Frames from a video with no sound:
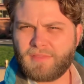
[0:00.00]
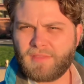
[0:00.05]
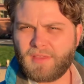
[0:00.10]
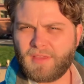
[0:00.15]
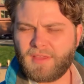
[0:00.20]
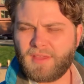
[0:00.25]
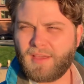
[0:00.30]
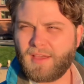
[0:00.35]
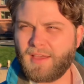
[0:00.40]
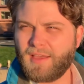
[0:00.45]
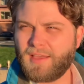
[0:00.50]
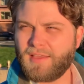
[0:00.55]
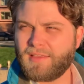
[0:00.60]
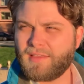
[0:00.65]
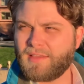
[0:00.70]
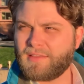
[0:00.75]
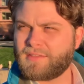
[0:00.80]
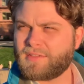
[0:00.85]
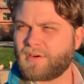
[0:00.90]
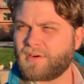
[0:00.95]
that
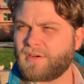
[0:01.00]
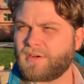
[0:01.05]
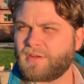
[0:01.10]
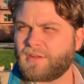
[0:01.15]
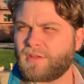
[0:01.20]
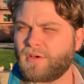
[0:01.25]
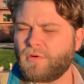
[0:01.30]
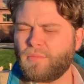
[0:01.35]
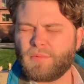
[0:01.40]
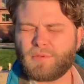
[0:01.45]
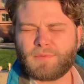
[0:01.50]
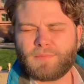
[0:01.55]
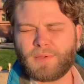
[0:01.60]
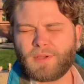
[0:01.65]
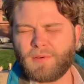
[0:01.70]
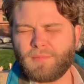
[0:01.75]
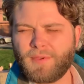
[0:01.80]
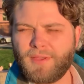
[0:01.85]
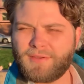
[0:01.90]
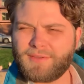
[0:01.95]
I started to almost
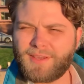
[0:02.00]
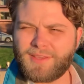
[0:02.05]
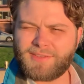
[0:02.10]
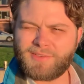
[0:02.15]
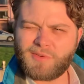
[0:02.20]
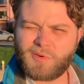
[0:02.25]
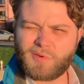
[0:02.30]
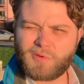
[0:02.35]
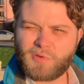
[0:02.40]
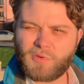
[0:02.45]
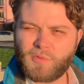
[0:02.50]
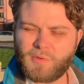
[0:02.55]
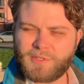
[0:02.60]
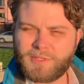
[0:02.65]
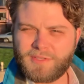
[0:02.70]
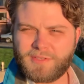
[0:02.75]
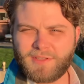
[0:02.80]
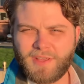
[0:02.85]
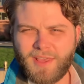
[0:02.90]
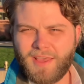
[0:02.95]
become antisocial, which
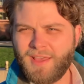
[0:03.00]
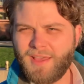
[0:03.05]
is